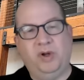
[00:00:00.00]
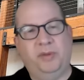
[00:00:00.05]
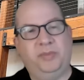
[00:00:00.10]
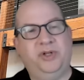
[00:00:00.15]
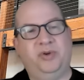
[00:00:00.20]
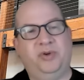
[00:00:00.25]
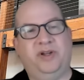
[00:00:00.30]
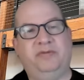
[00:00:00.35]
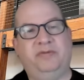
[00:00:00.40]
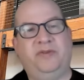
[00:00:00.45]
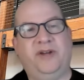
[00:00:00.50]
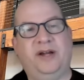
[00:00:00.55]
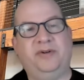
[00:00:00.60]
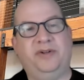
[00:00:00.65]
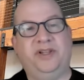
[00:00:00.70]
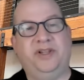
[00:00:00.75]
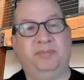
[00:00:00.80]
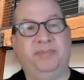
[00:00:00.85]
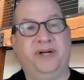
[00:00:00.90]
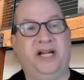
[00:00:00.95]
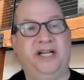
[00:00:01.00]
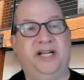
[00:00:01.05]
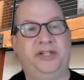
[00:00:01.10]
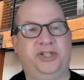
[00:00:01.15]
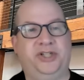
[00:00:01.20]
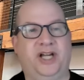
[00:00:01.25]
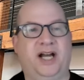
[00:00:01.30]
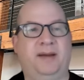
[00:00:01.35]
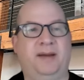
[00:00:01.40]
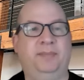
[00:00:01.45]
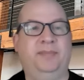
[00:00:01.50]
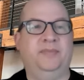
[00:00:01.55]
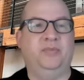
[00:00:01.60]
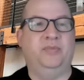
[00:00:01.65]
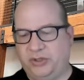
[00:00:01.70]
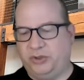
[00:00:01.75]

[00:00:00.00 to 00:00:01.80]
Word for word: the woman who had founded The Body Shop.